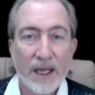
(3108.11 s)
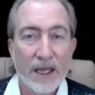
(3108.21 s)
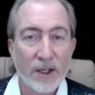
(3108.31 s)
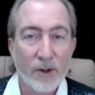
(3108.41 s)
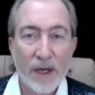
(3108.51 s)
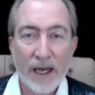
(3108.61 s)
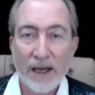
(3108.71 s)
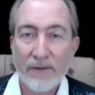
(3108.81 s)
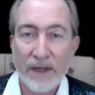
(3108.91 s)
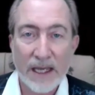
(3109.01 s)
And you
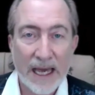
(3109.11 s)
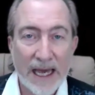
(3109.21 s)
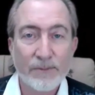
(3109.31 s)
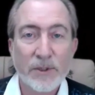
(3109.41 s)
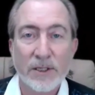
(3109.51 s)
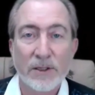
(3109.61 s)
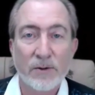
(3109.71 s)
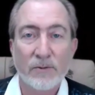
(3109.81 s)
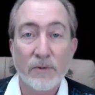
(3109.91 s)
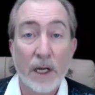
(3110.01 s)
have the
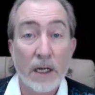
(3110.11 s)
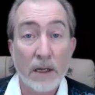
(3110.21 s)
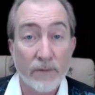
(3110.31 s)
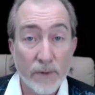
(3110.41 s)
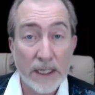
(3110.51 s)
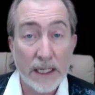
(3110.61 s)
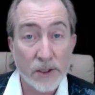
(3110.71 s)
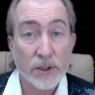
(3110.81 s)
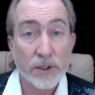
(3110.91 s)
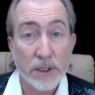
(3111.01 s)
absolute right and free
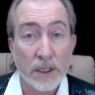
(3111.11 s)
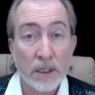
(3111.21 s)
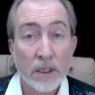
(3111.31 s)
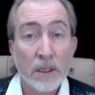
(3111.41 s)
agency